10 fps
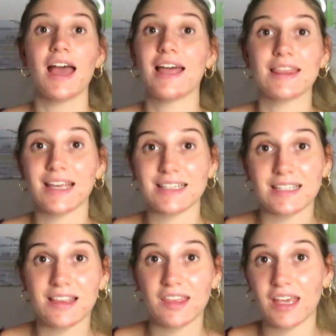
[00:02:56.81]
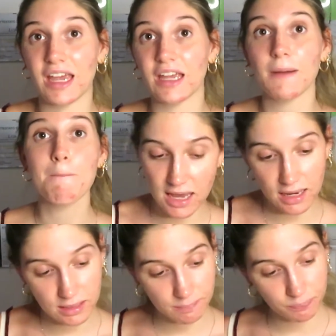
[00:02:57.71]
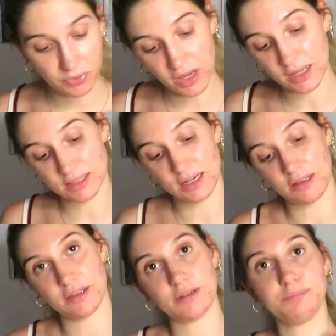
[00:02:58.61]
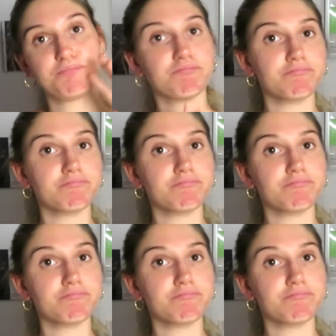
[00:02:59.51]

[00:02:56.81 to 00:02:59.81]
and that's a thing. Then there's another